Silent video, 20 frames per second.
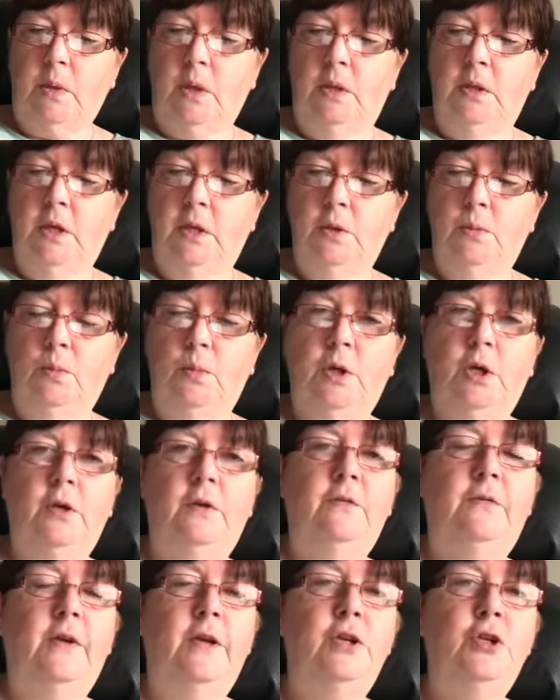that we can
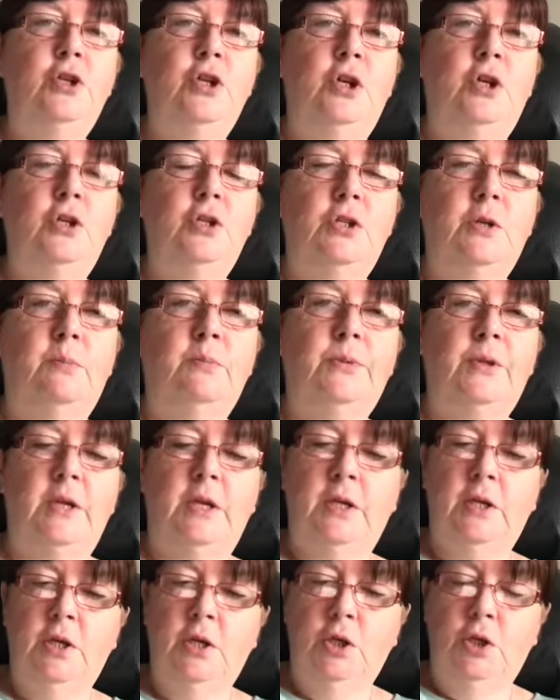find you
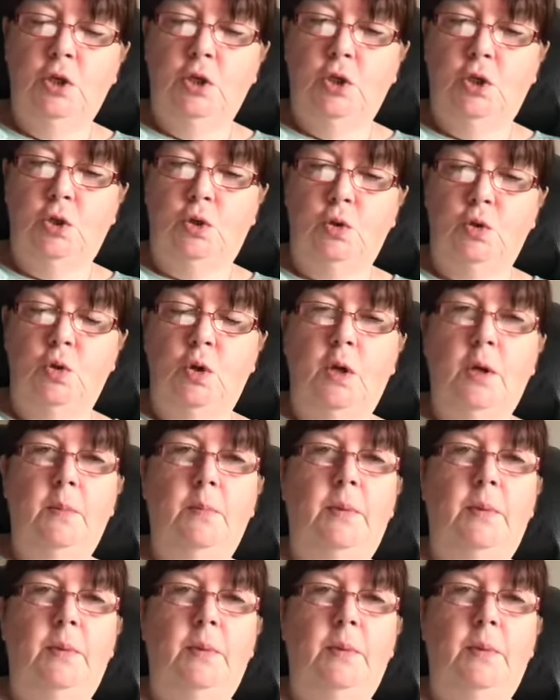something to do.